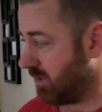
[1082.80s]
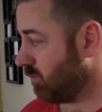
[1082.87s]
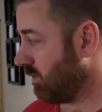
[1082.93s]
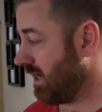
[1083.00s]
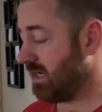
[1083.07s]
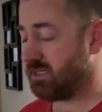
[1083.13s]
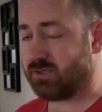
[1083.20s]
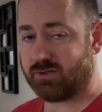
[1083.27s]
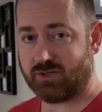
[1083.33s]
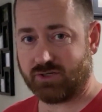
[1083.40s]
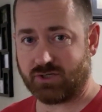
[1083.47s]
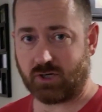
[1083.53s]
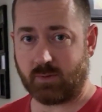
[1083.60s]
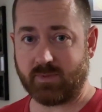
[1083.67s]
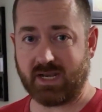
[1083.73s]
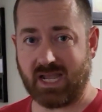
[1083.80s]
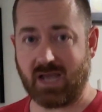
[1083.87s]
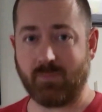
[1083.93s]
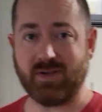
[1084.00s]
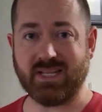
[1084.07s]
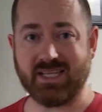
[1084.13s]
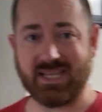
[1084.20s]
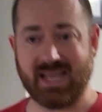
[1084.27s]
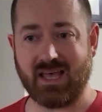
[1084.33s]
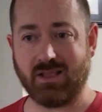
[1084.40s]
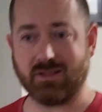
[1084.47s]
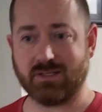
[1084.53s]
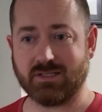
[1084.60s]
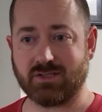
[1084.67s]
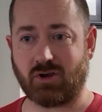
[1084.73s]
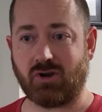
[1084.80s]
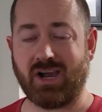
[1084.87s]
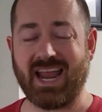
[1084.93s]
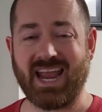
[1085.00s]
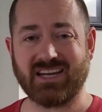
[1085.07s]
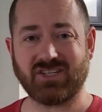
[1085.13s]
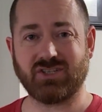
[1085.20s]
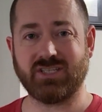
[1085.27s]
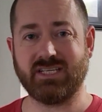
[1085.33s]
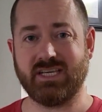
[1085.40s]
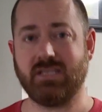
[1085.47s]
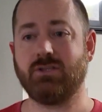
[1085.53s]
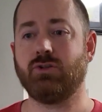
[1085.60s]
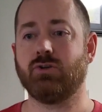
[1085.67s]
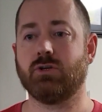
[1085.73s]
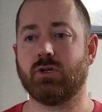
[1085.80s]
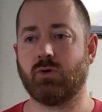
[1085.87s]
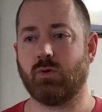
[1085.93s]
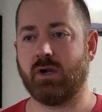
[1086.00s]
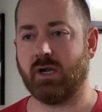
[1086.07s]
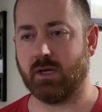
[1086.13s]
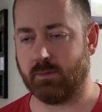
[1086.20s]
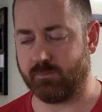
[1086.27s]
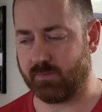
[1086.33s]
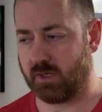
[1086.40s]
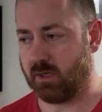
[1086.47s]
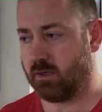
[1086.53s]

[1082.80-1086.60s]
a way to determine how many gallons are actually in your aquarium.